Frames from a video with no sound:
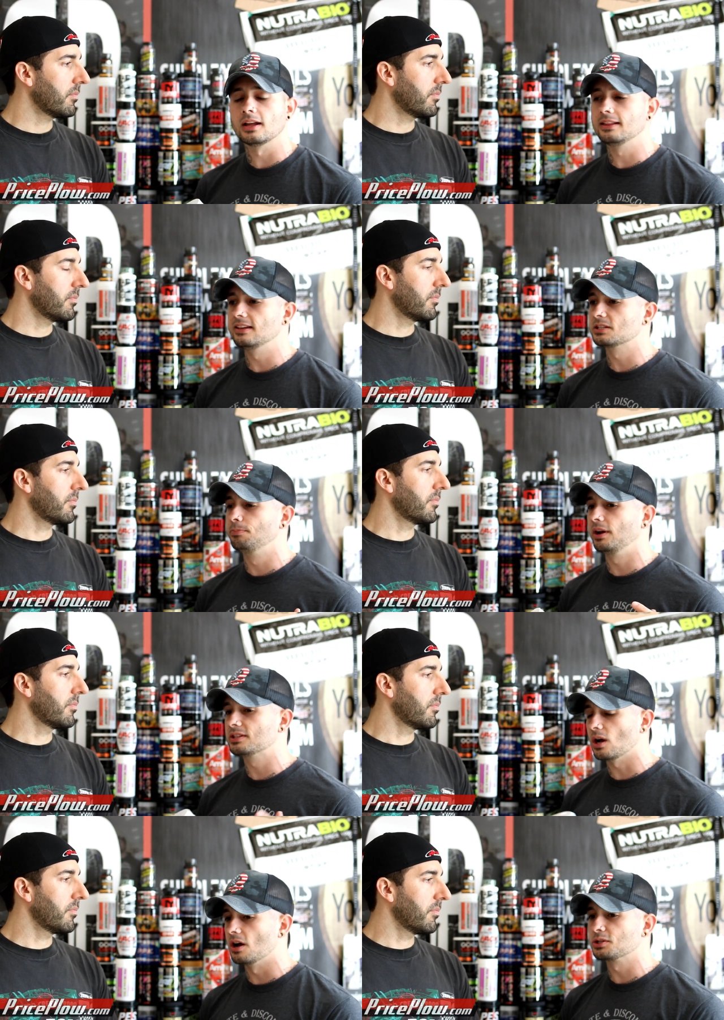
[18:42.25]
Speaker 1: like this, but it's
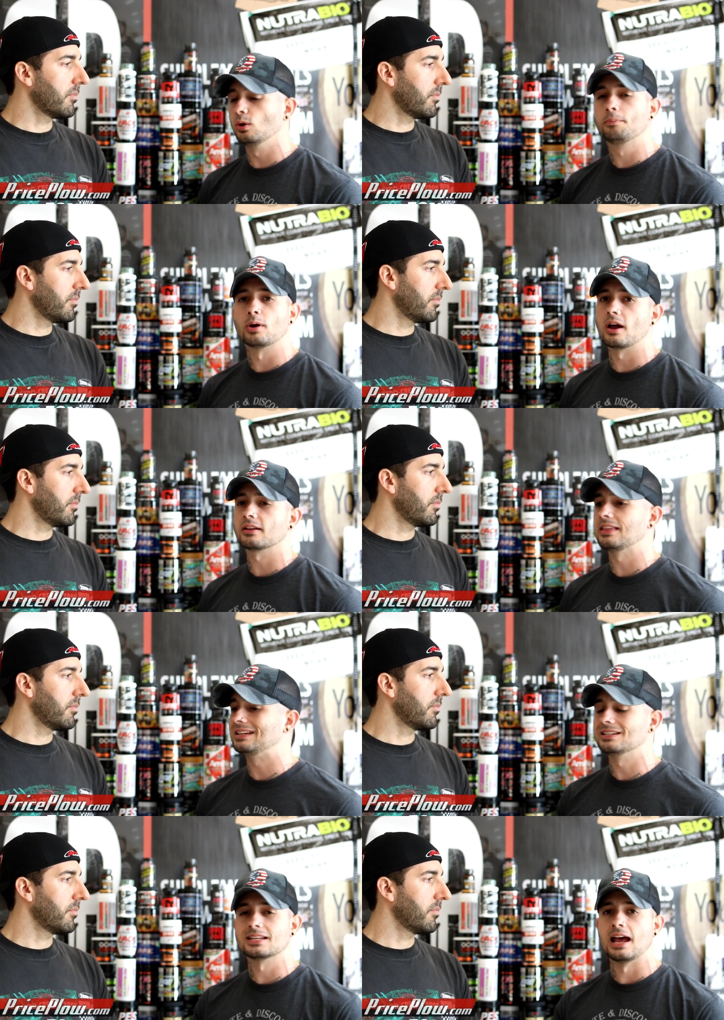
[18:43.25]
also a product that
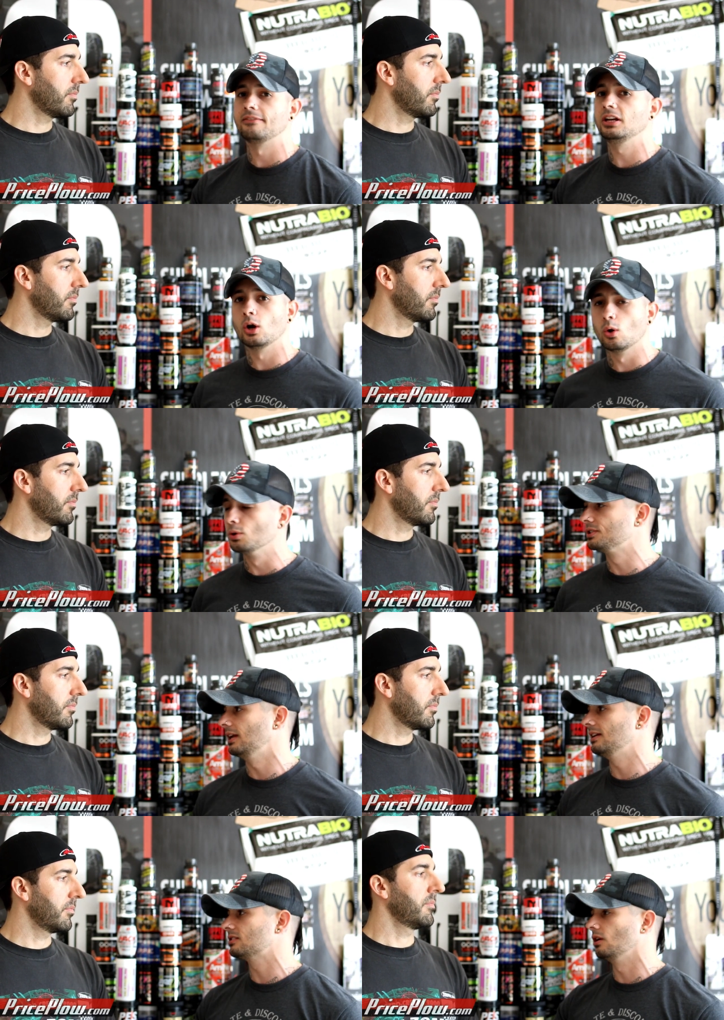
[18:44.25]
doesn't have any holes in
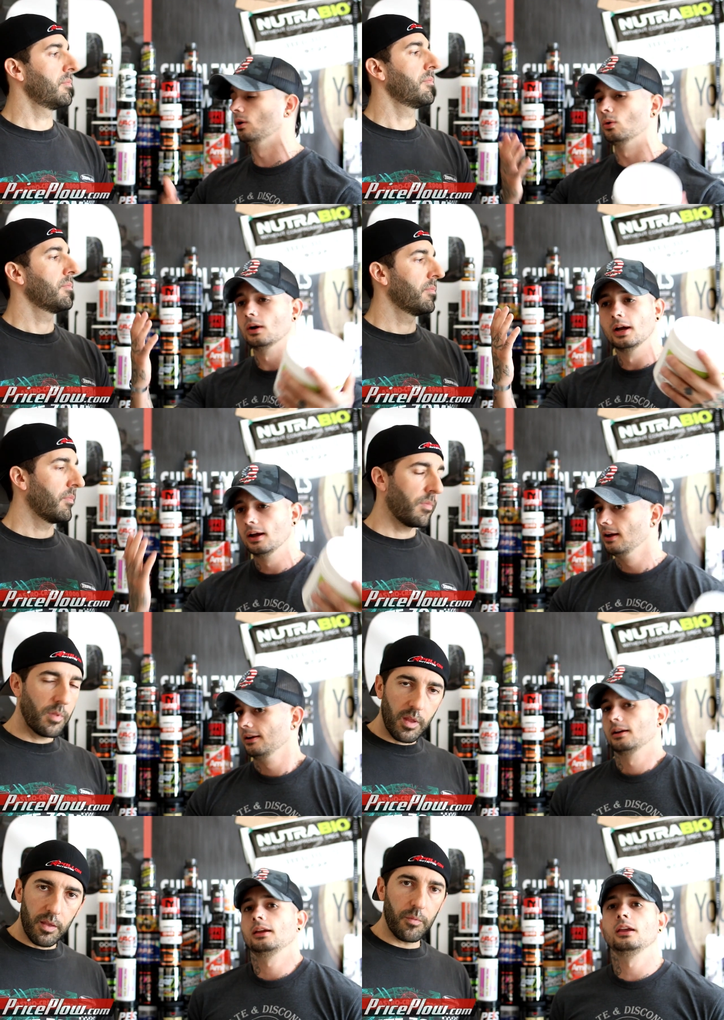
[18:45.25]
it. So,
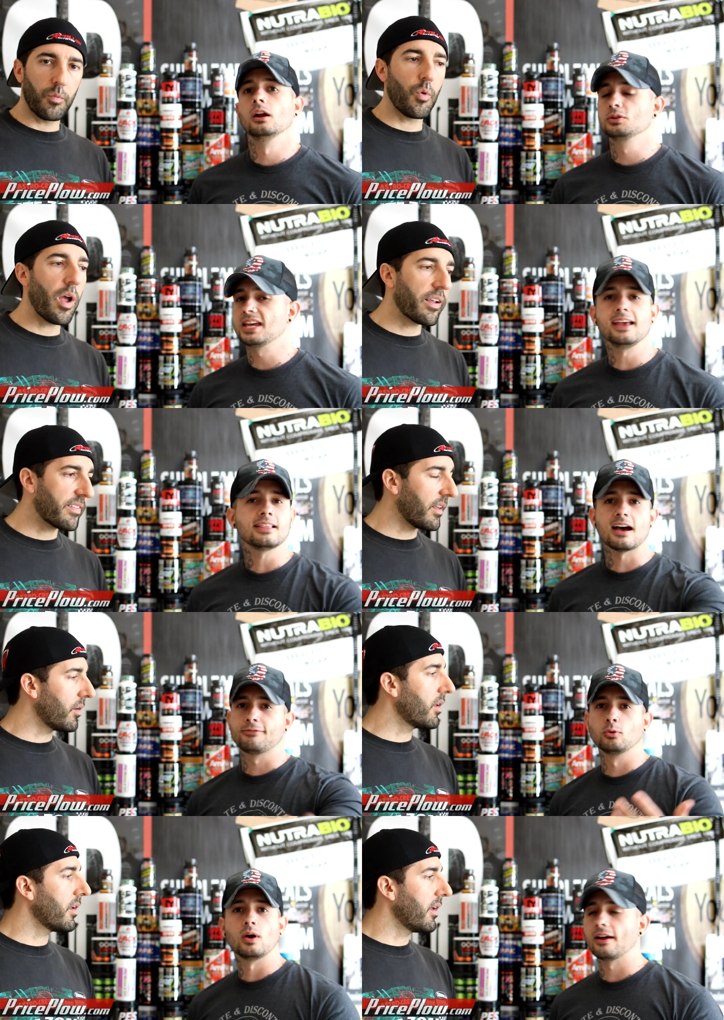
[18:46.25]
you know, takes that for
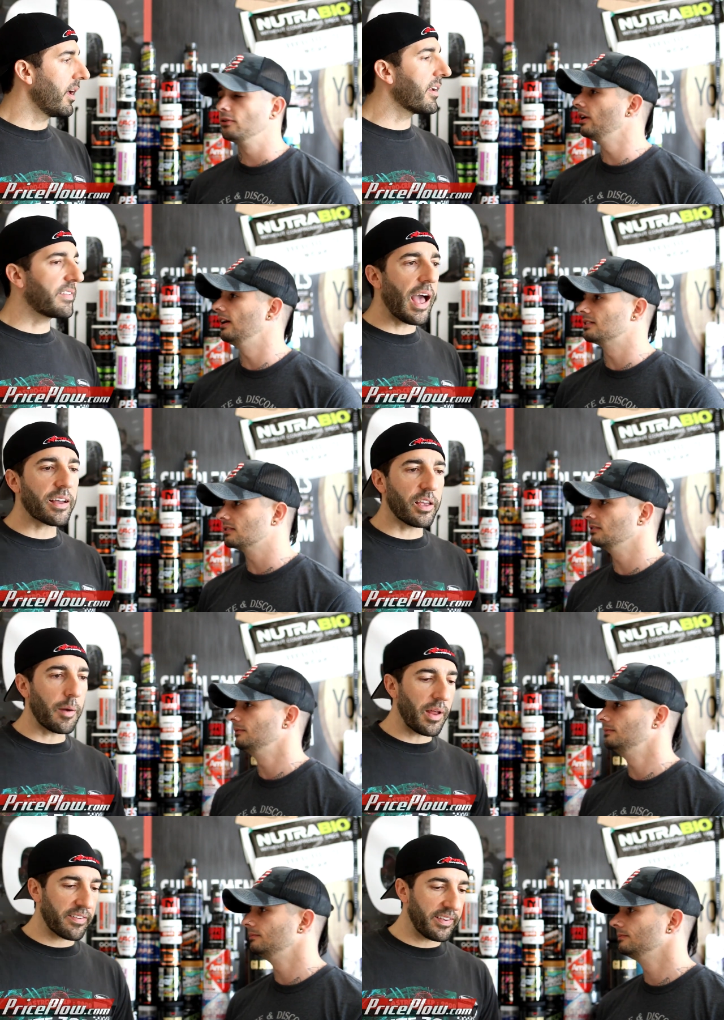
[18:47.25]
whatever exactly.
Speaker 2: I'm
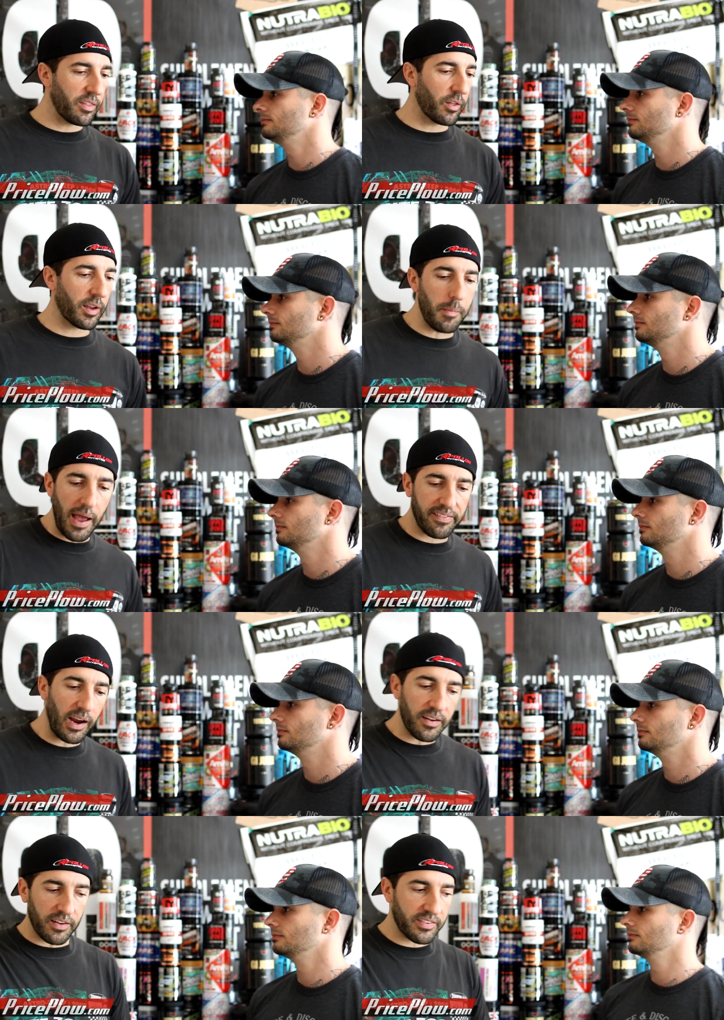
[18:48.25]
not sitting there like a mad
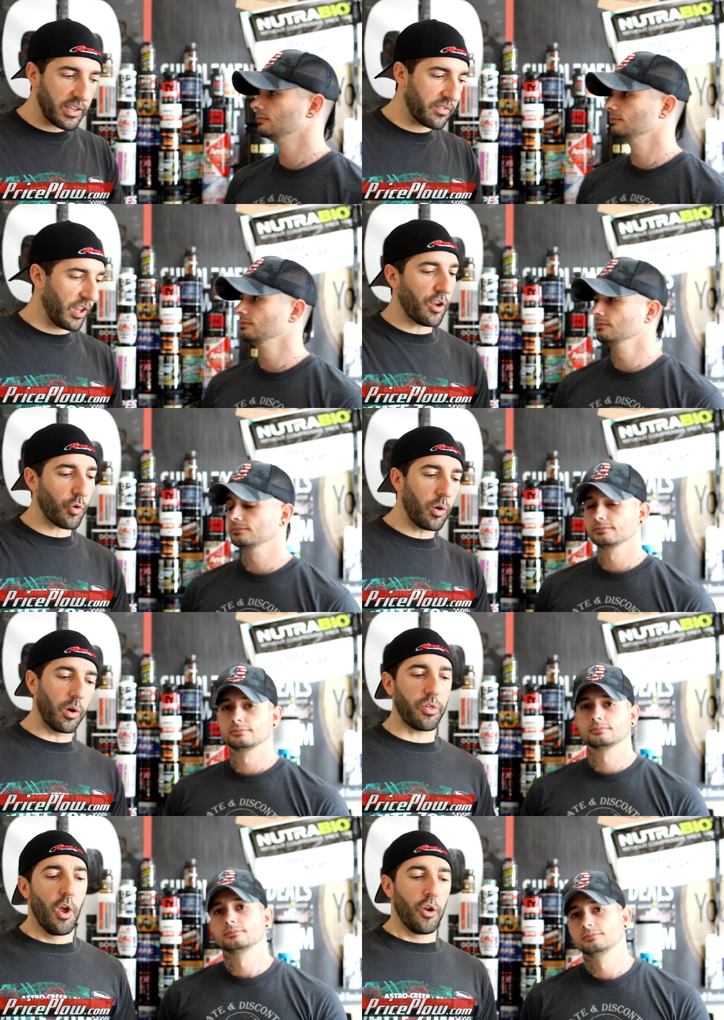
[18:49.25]
scientist tinkering
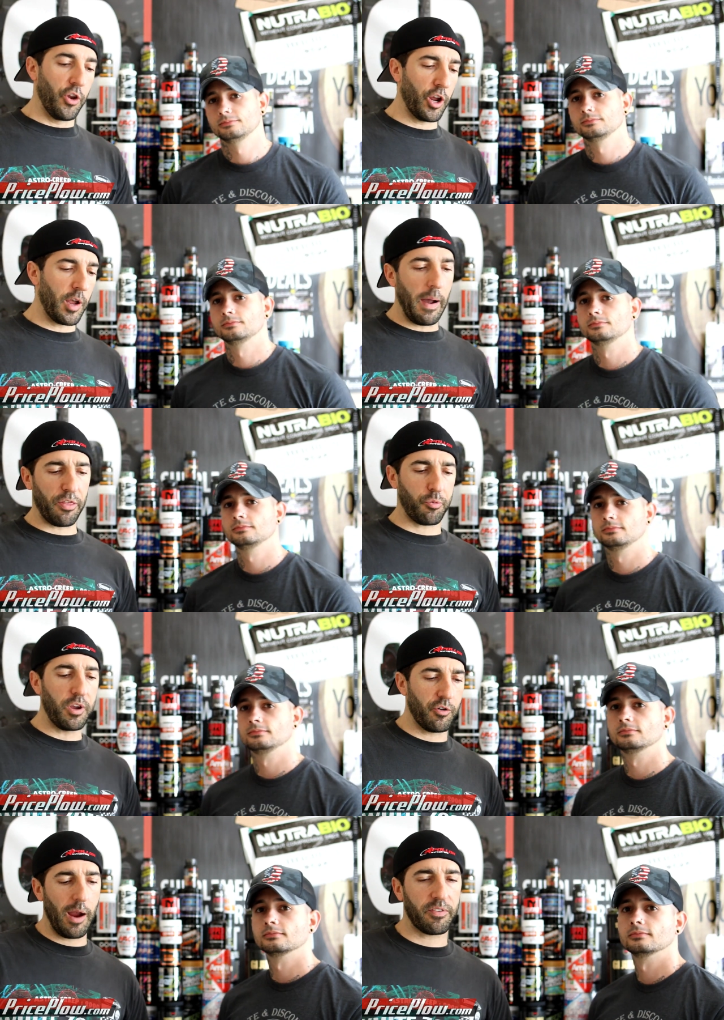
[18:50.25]
with, did I get my three
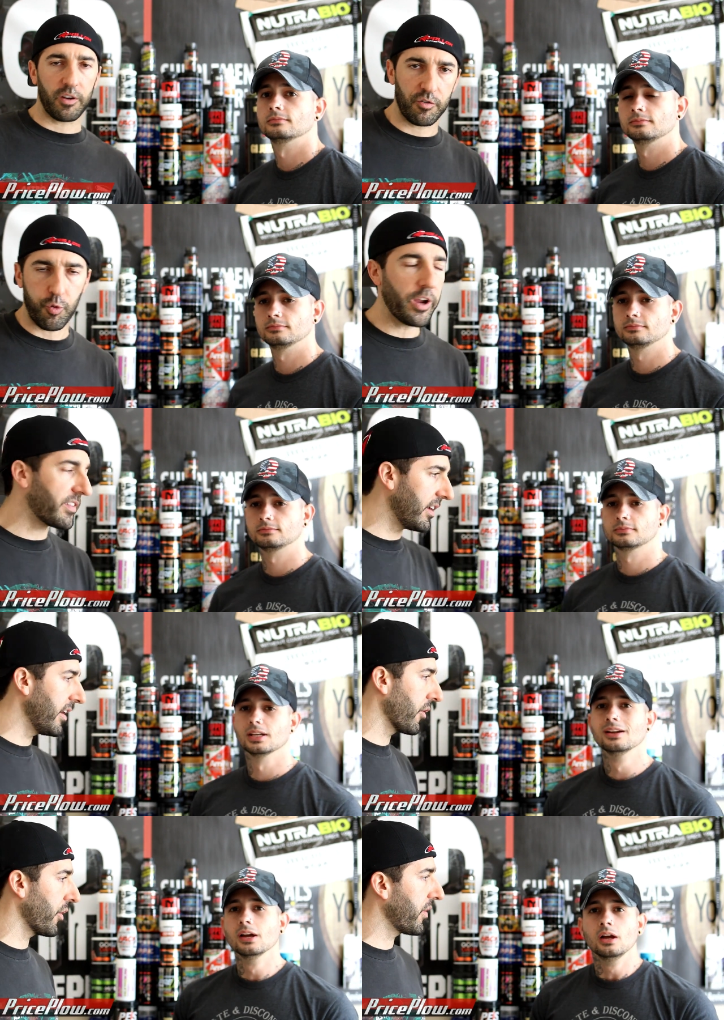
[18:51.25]
grams of
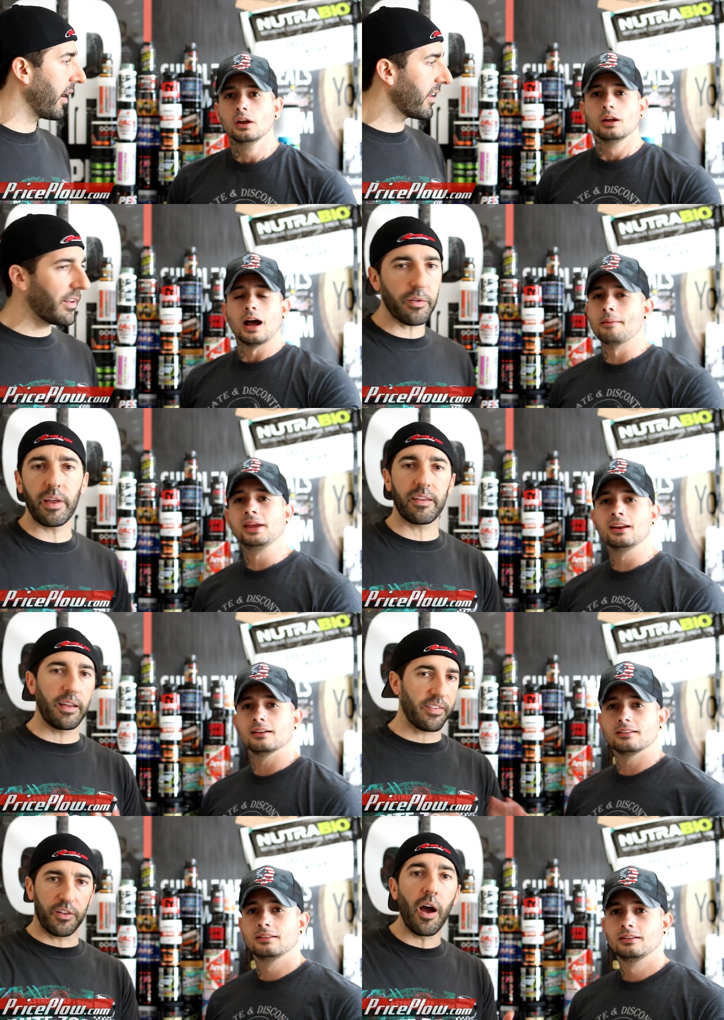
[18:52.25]
creatine or did I, you know, I mean, like
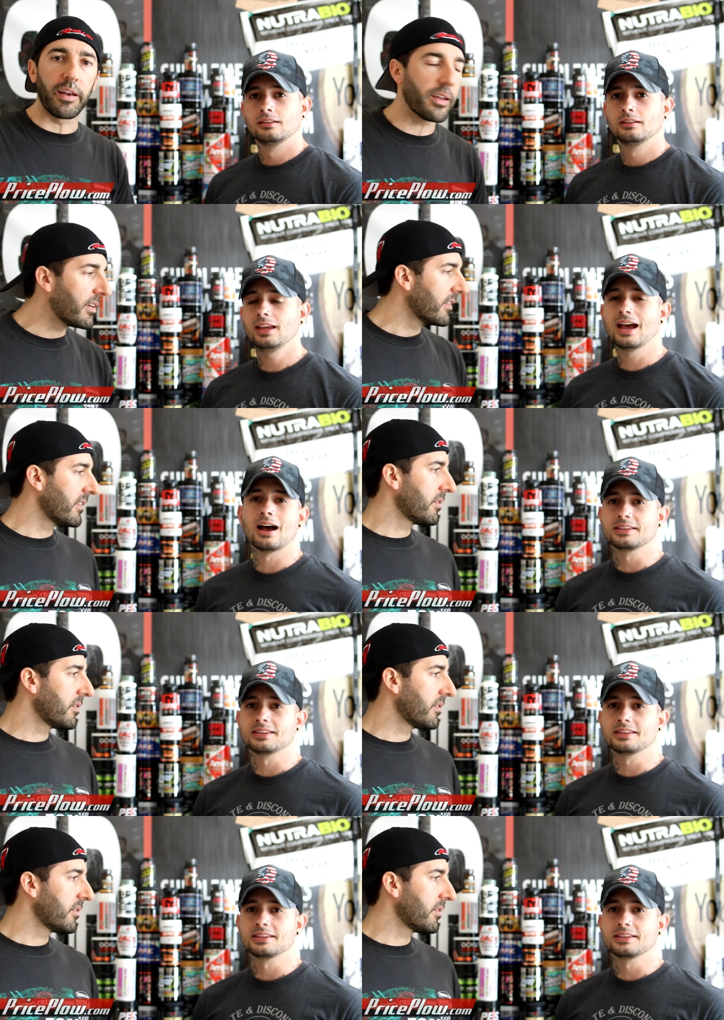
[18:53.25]
it's done.
Speaker 1: Yeah,